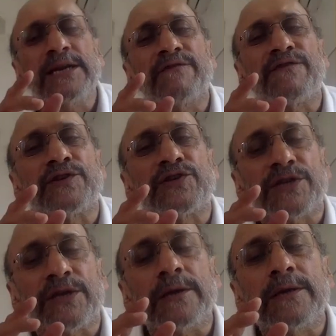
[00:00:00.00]

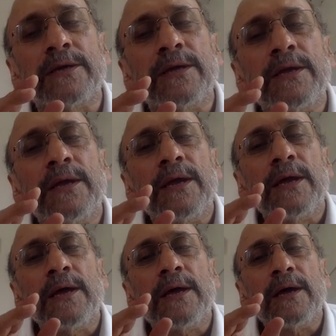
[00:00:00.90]
deficit,
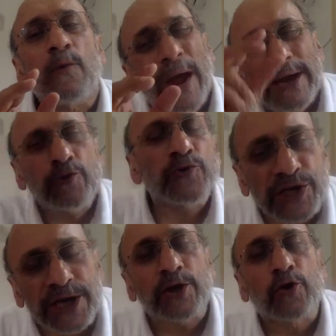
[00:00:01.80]
where do you
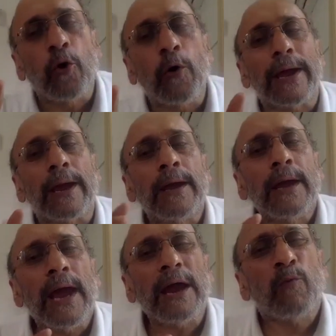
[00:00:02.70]
see it going?
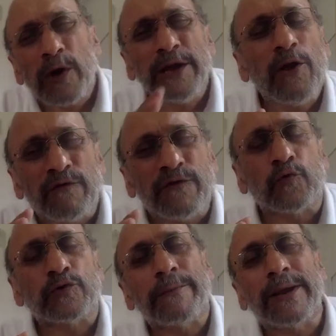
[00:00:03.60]
And what are your
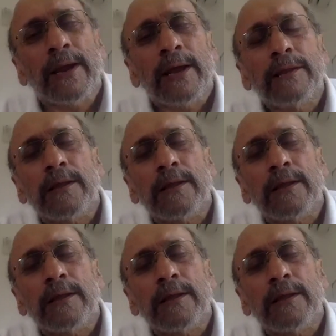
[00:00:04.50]
views? I mean,